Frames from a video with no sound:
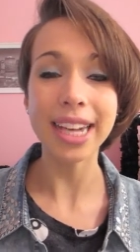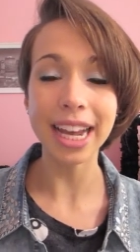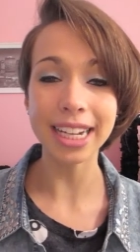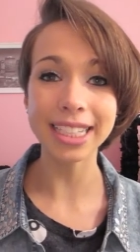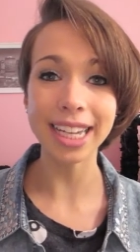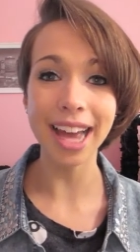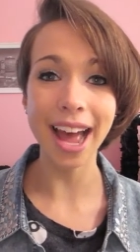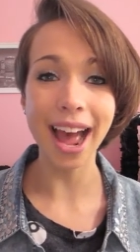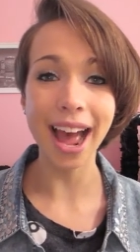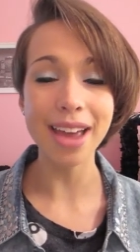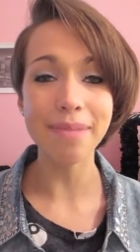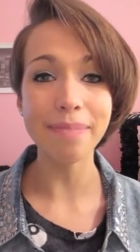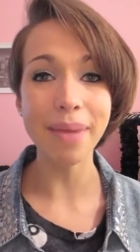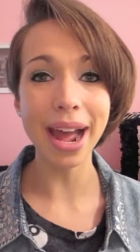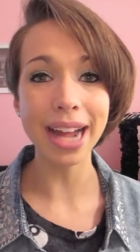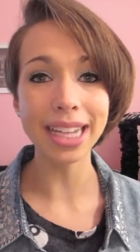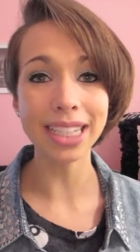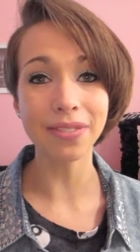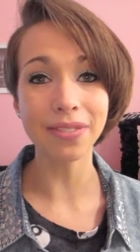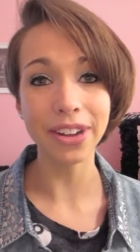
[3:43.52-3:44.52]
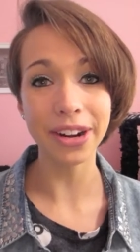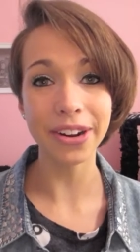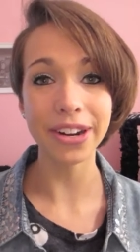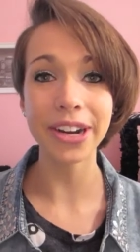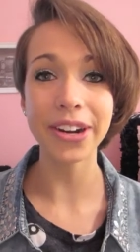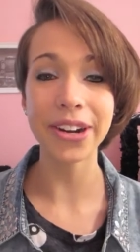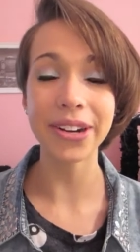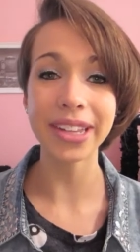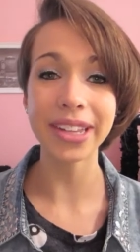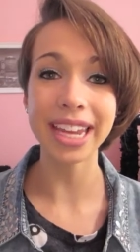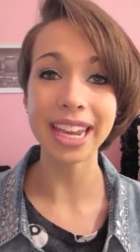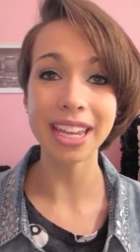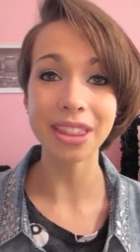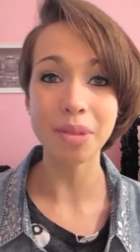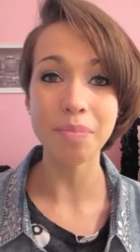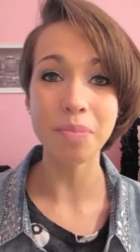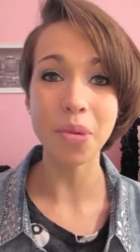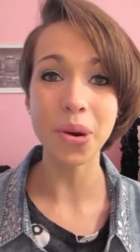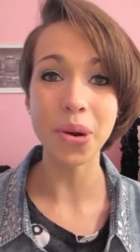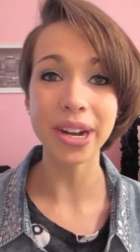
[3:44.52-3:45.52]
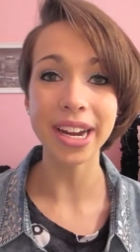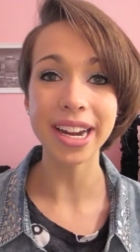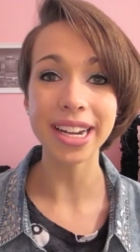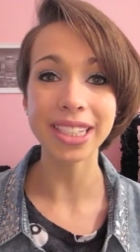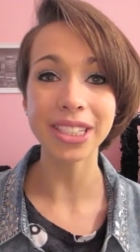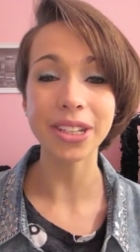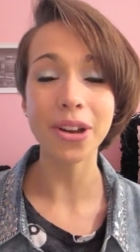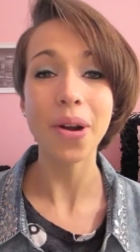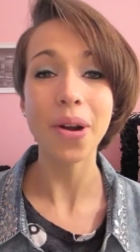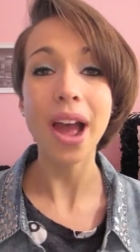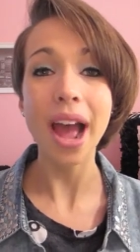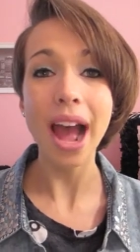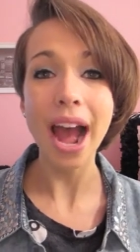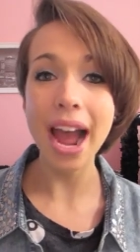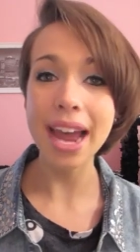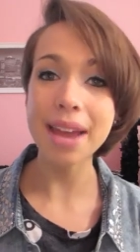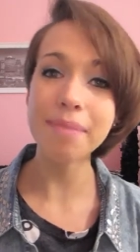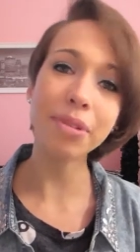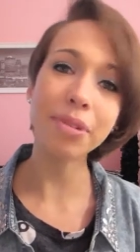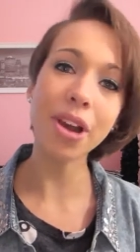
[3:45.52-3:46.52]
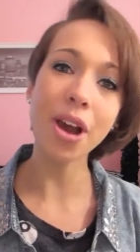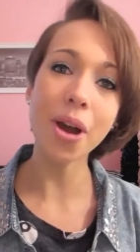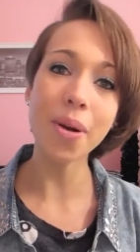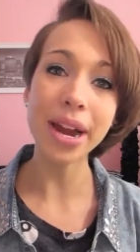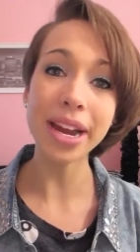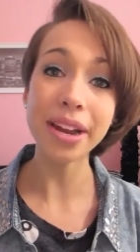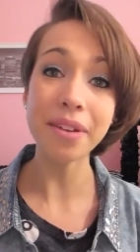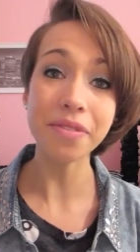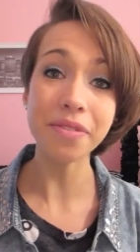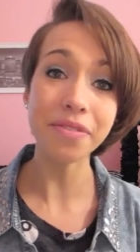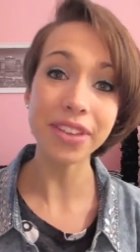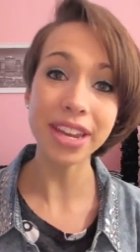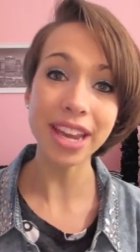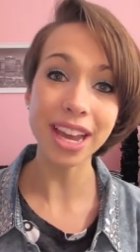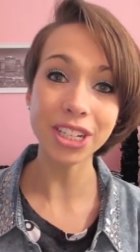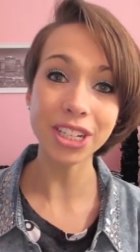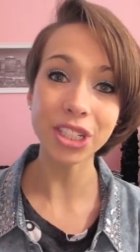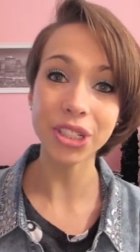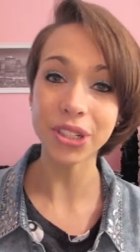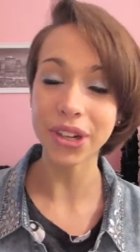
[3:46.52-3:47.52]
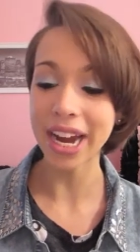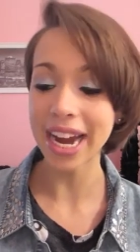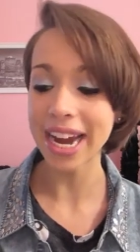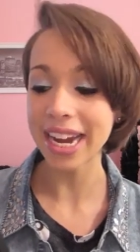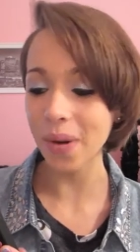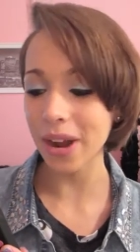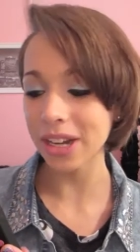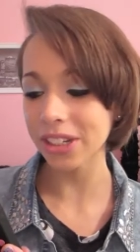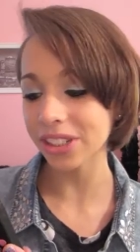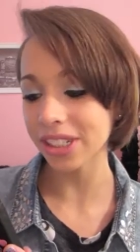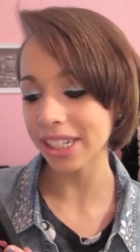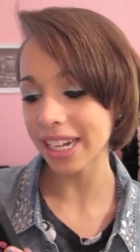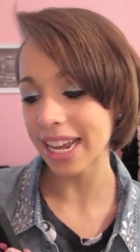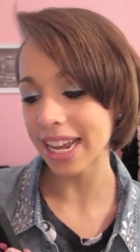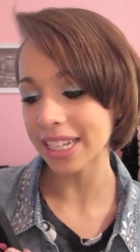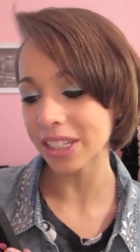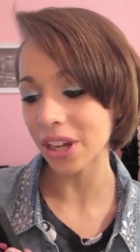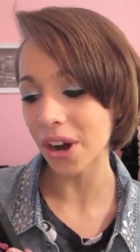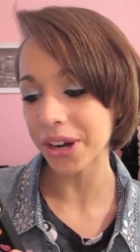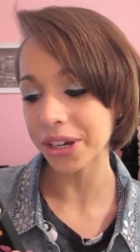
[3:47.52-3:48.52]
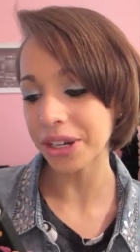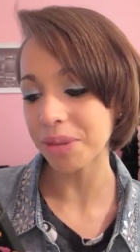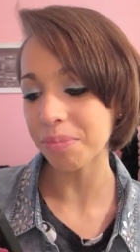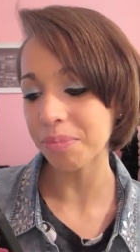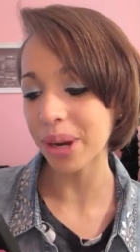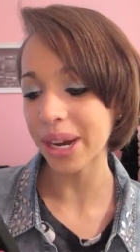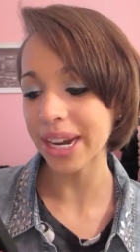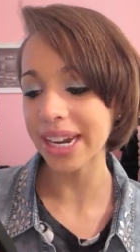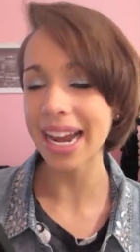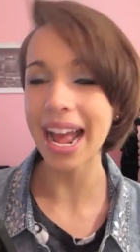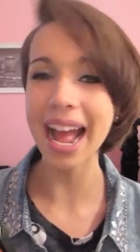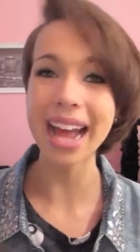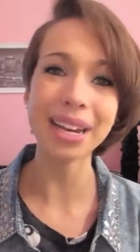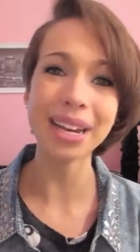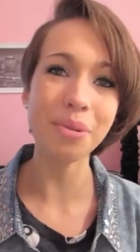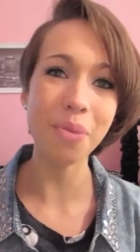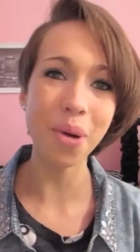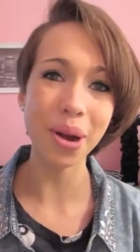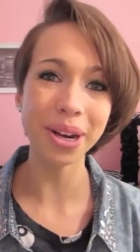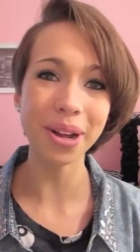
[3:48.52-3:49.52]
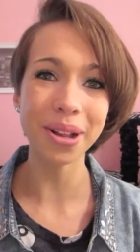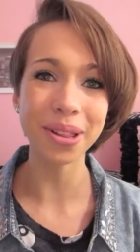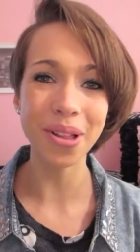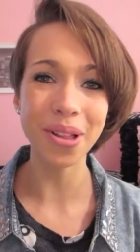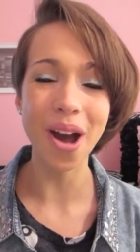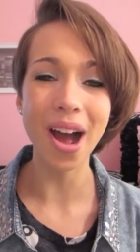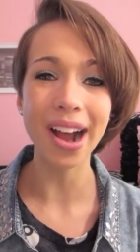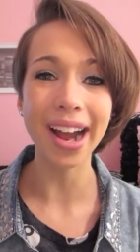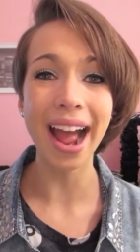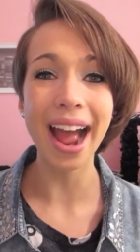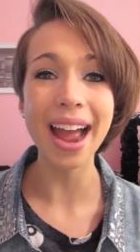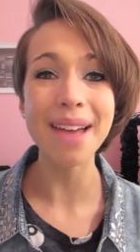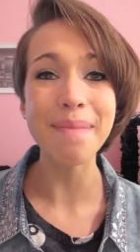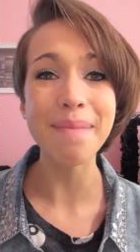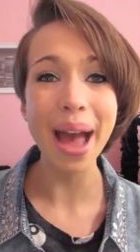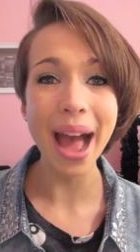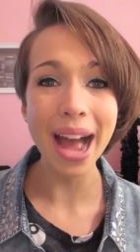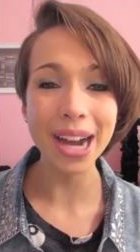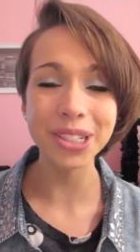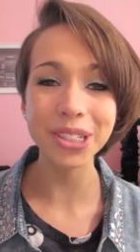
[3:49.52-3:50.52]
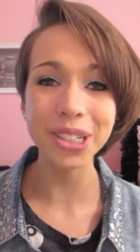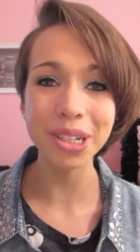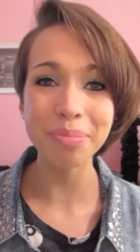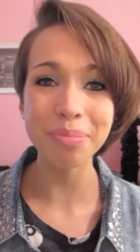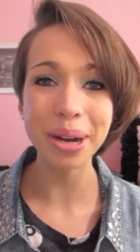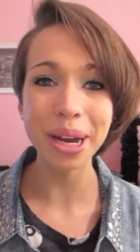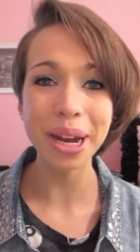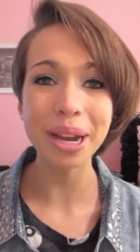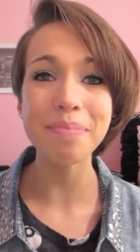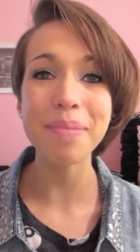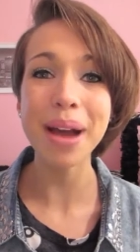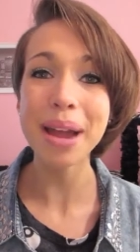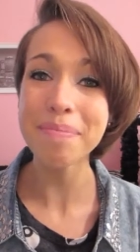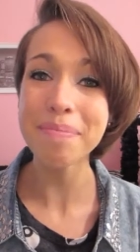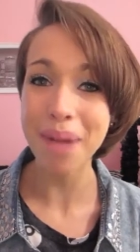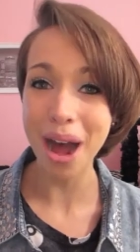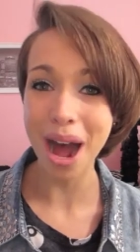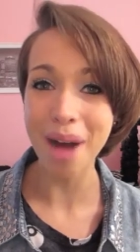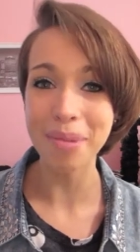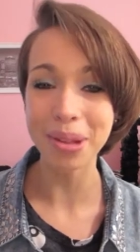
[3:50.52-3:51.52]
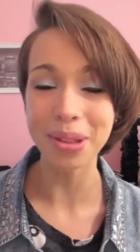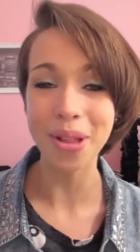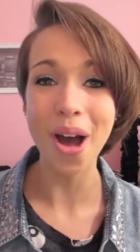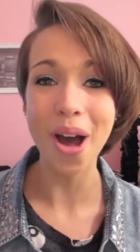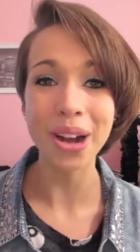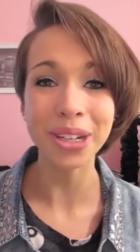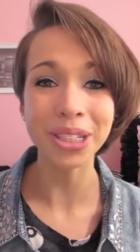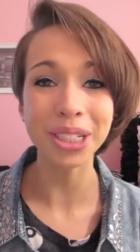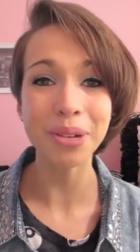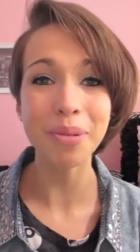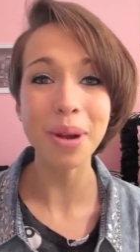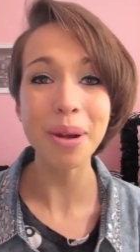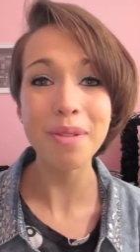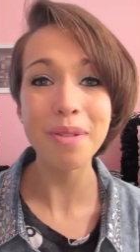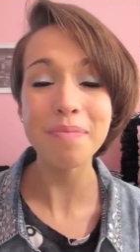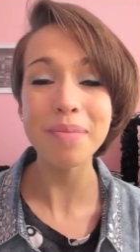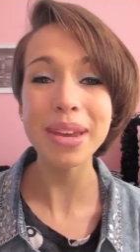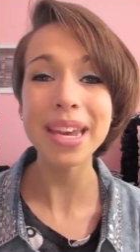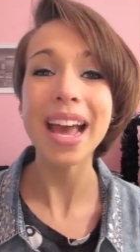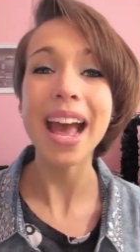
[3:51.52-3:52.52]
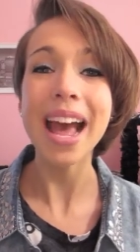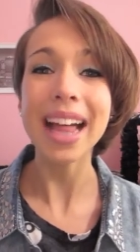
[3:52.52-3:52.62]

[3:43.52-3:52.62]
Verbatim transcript: get to IMATS very early in the morning. So I am going via train. Question is, are you bringing anyone along? I'm actually bringing my mom along. She went with me